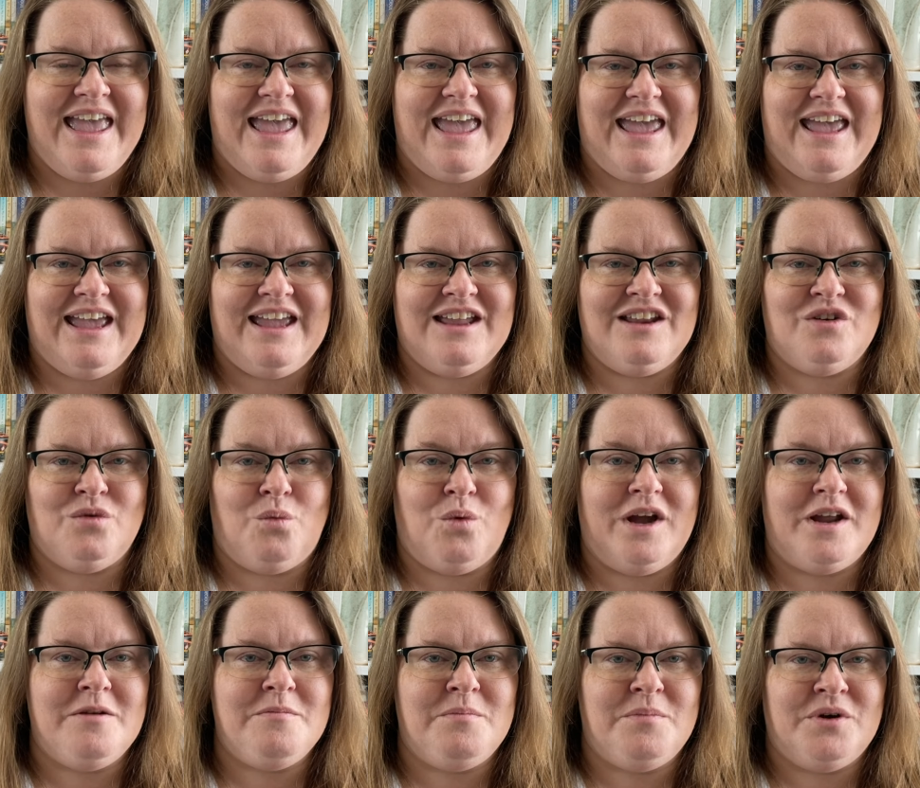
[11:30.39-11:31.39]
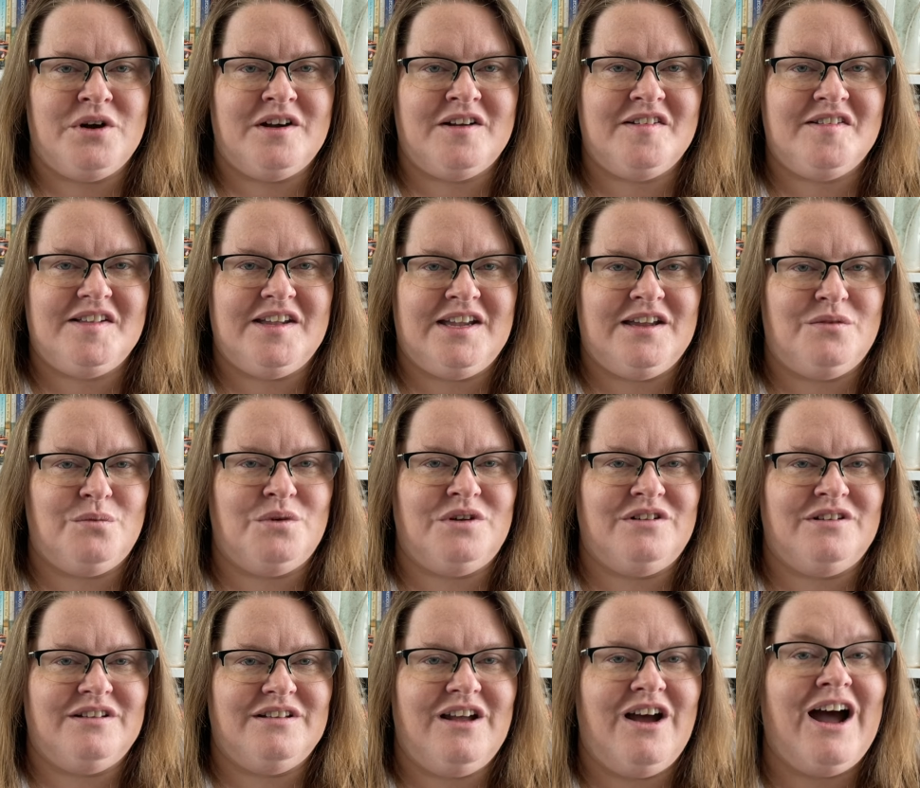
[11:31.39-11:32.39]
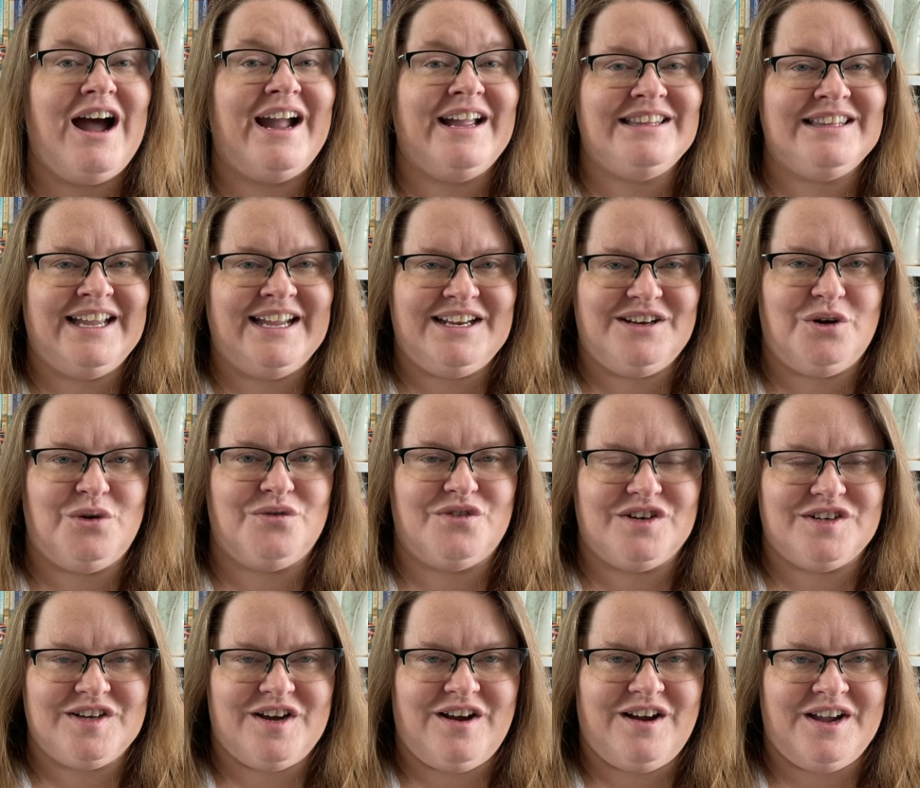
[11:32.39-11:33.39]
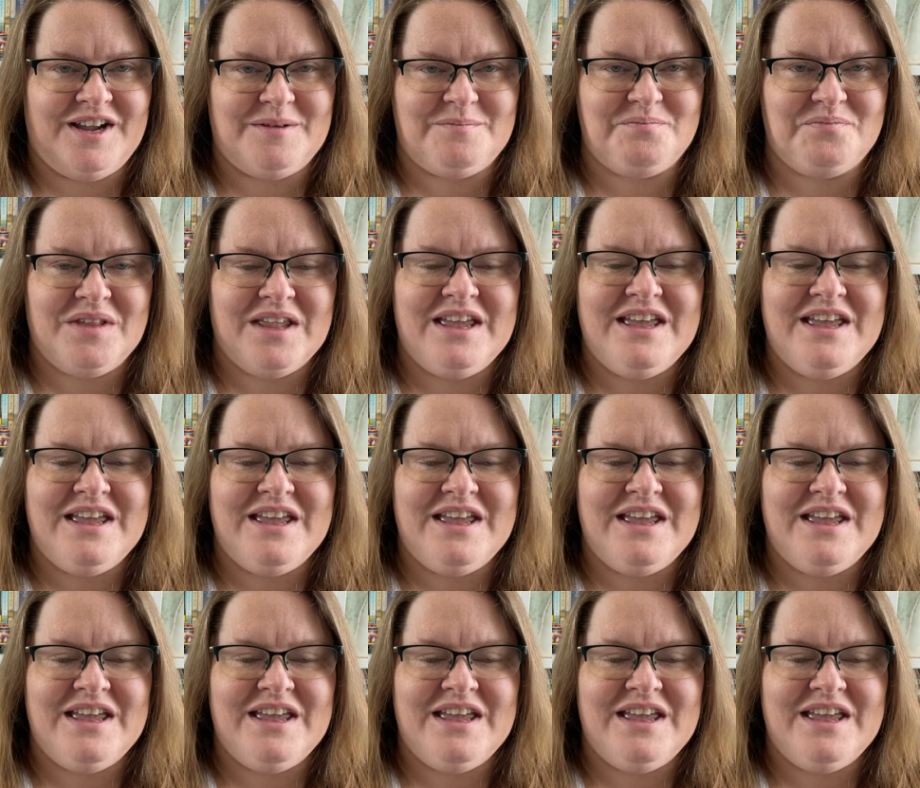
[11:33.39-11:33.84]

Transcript: and what books it will highlight over time.